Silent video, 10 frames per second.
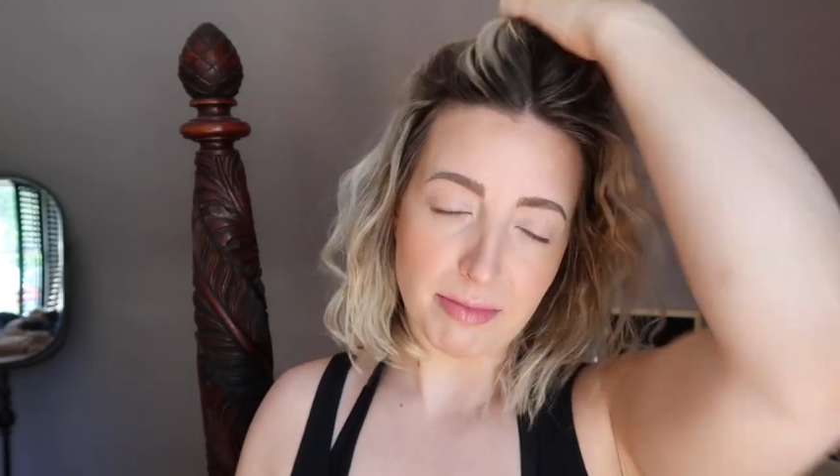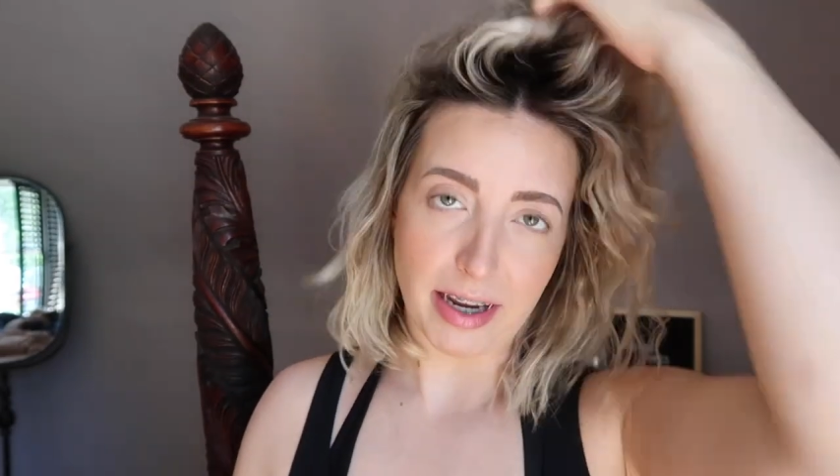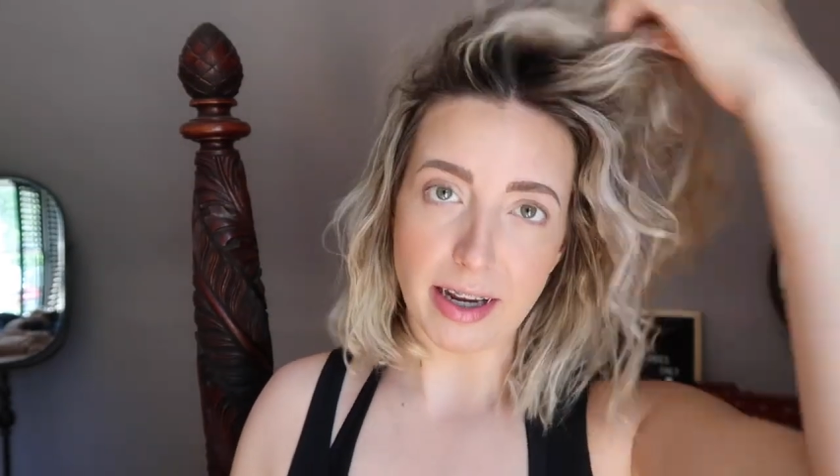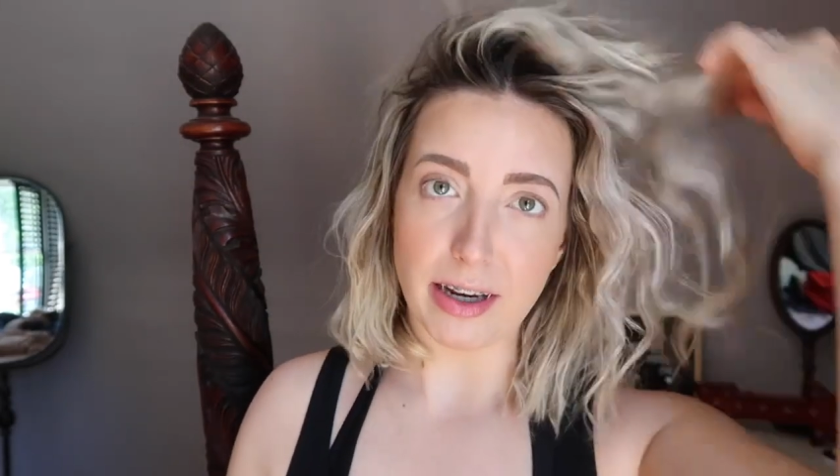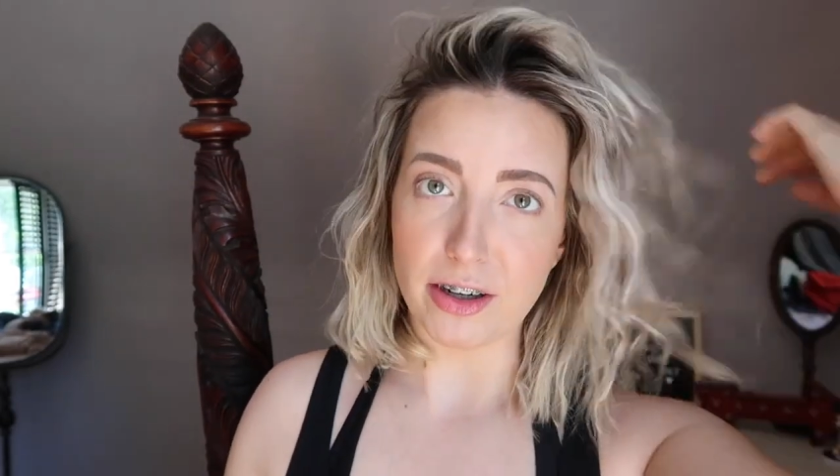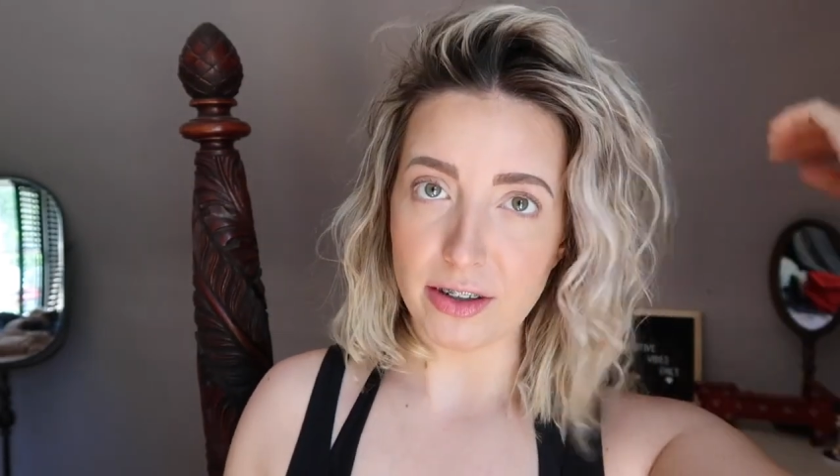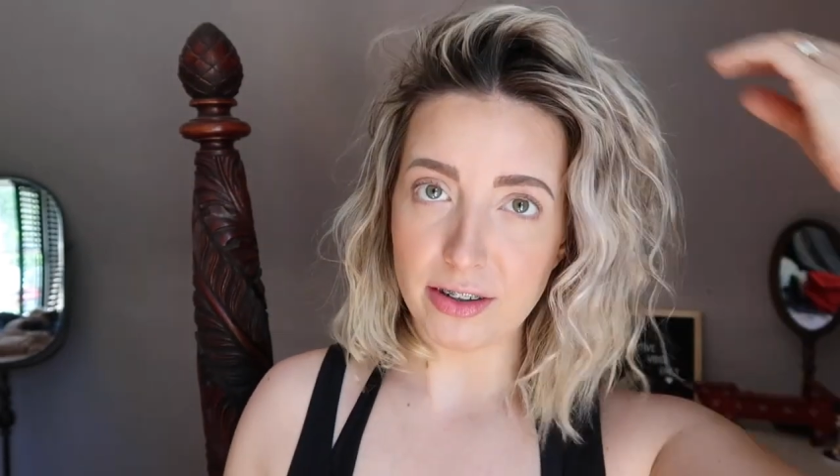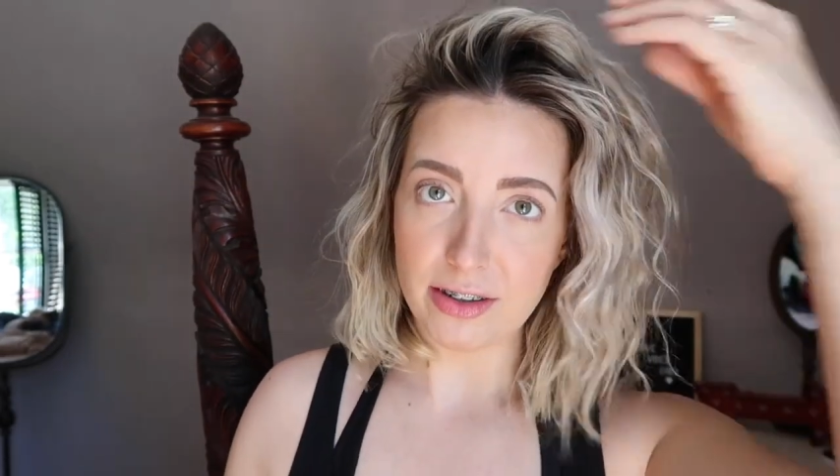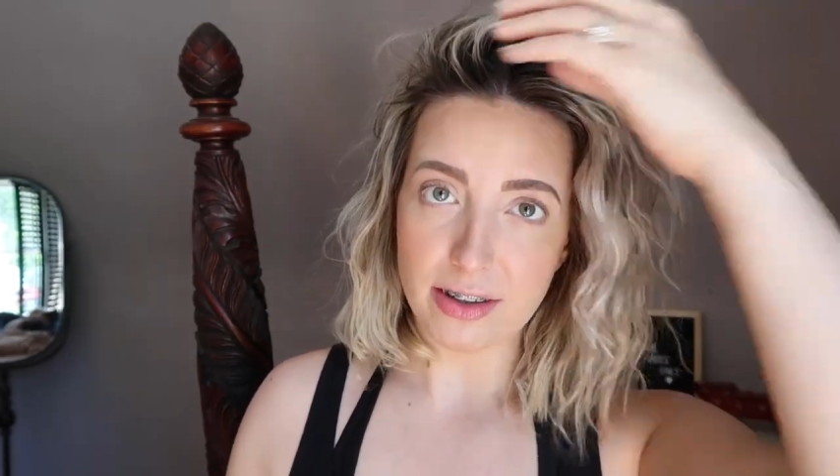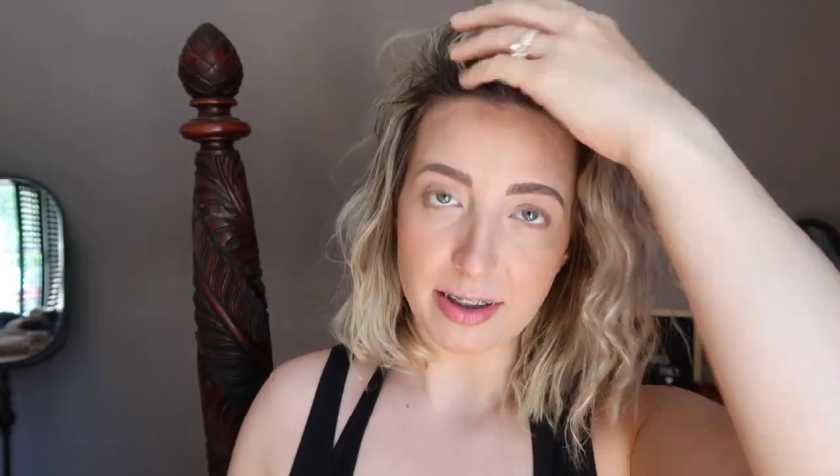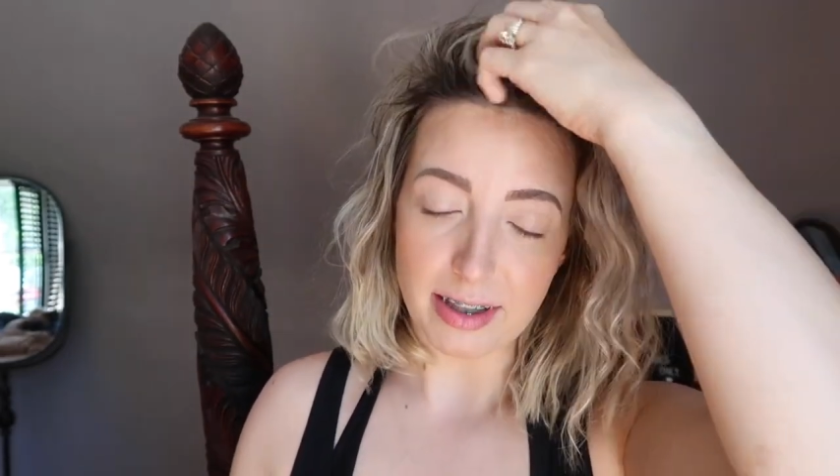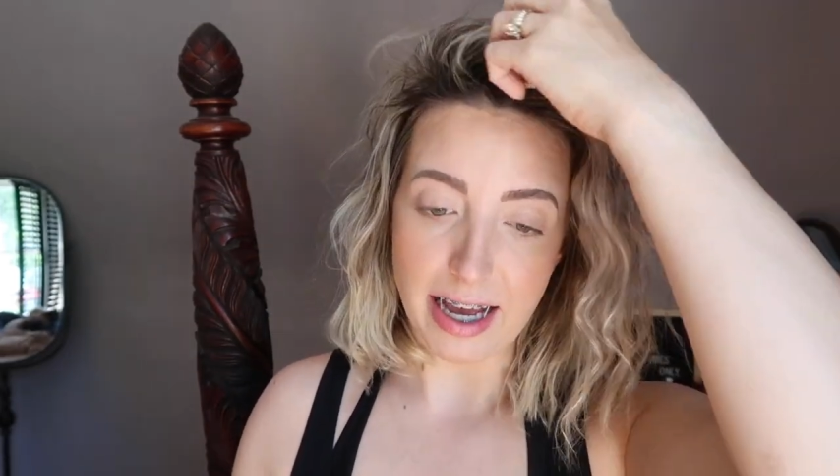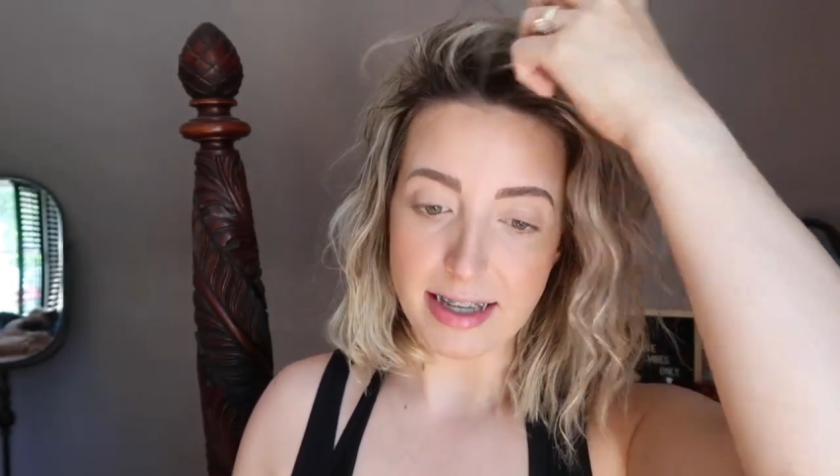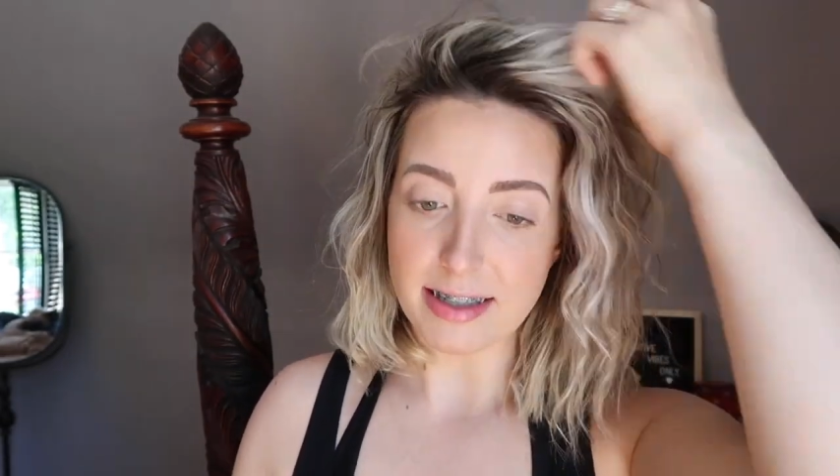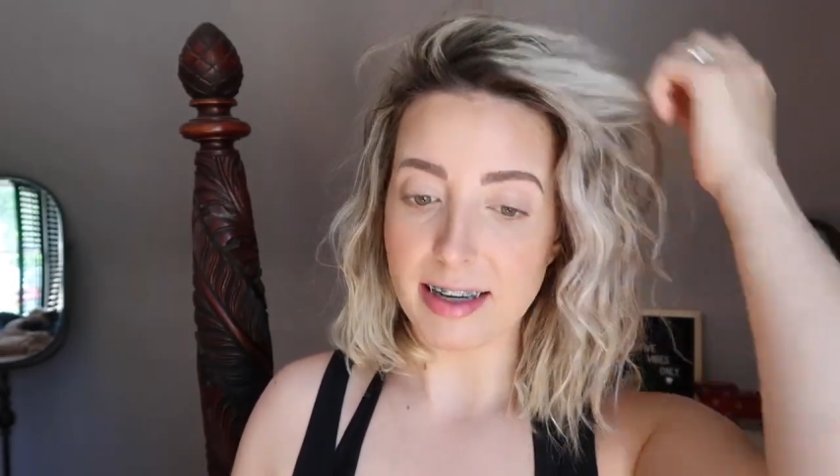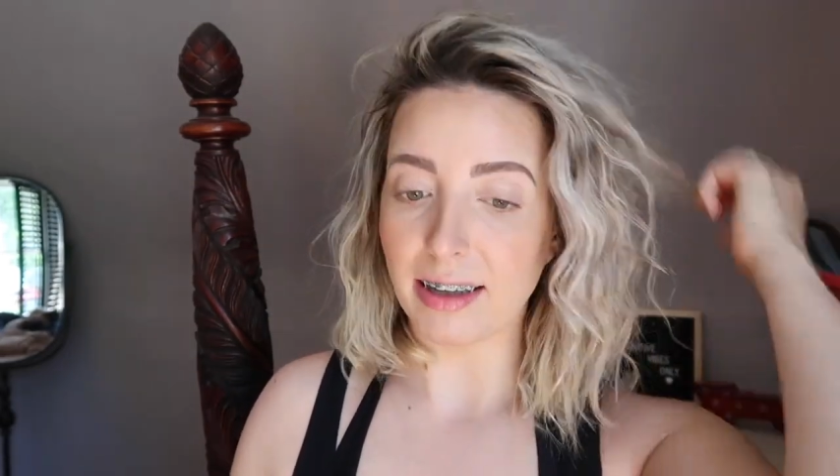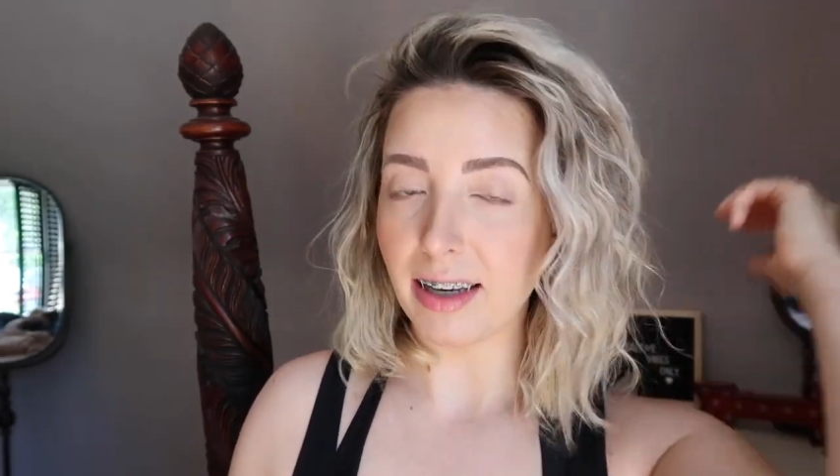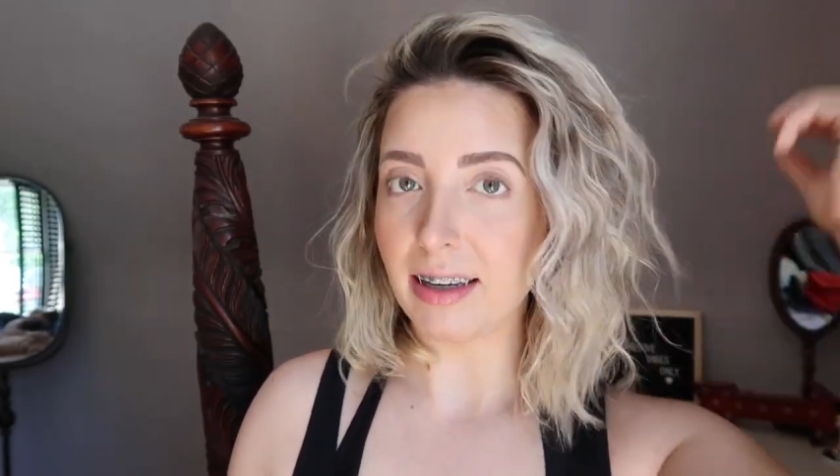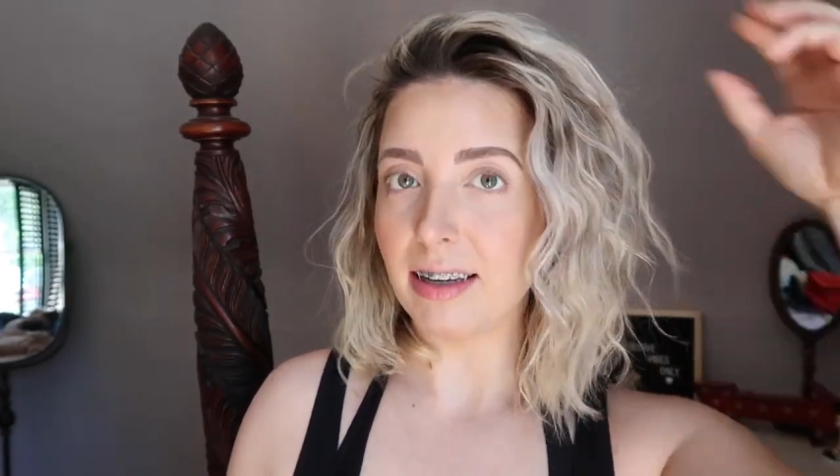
my hair last night